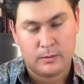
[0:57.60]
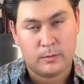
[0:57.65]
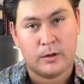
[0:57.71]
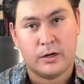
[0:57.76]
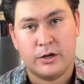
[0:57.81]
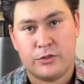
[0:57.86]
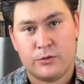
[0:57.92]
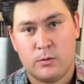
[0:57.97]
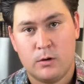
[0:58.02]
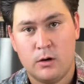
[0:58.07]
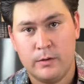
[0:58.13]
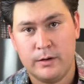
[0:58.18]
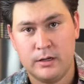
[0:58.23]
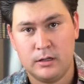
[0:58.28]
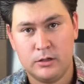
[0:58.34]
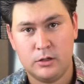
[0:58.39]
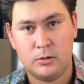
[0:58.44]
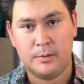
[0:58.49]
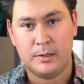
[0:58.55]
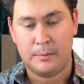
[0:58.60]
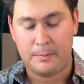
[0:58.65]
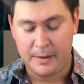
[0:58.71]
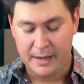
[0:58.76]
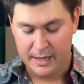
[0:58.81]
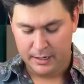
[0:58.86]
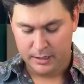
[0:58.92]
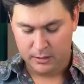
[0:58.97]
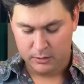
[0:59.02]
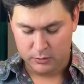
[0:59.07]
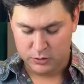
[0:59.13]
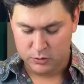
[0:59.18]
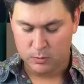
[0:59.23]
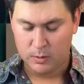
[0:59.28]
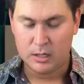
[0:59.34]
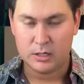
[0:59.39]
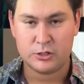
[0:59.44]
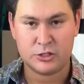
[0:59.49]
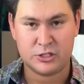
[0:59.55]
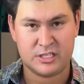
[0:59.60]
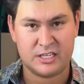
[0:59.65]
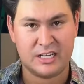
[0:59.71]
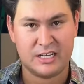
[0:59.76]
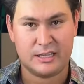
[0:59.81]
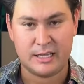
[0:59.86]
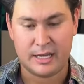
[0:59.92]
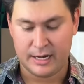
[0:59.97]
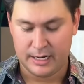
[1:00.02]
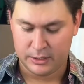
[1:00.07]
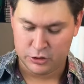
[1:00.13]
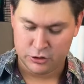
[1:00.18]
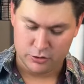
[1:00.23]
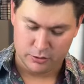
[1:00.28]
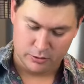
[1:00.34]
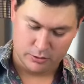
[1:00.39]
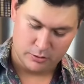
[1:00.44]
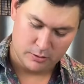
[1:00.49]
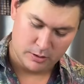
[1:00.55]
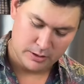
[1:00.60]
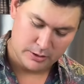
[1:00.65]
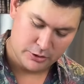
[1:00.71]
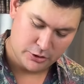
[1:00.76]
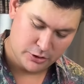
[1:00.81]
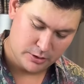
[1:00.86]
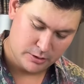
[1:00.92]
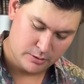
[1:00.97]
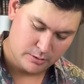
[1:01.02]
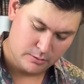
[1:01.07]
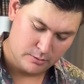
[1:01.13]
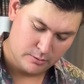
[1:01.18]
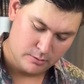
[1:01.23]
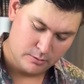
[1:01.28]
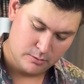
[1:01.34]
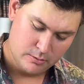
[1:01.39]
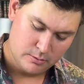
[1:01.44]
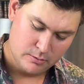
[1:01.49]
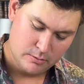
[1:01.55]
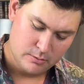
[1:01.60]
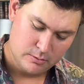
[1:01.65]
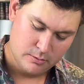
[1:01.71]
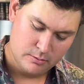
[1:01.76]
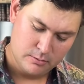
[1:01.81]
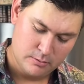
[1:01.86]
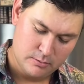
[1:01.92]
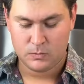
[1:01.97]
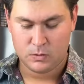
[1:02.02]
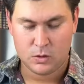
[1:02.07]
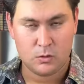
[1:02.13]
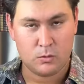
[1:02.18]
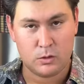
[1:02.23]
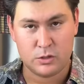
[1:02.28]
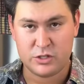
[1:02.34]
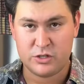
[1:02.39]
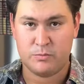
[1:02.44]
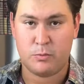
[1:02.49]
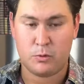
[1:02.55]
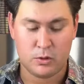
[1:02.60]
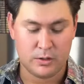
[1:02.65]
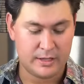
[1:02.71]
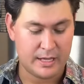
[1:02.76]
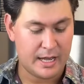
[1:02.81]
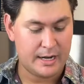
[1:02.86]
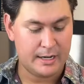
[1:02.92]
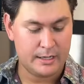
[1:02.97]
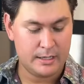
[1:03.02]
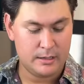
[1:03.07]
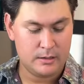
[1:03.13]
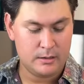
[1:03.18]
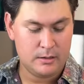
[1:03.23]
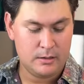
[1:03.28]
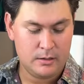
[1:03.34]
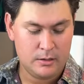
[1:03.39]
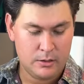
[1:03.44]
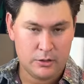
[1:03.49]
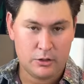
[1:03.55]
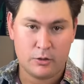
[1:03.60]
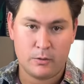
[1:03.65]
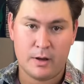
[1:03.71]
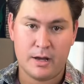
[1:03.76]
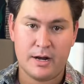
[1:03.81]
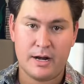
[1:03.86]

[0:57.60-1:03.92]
we're gonna throw in a little bit of panko as well, just to get that extra crunch. Once you poured that in, you're ready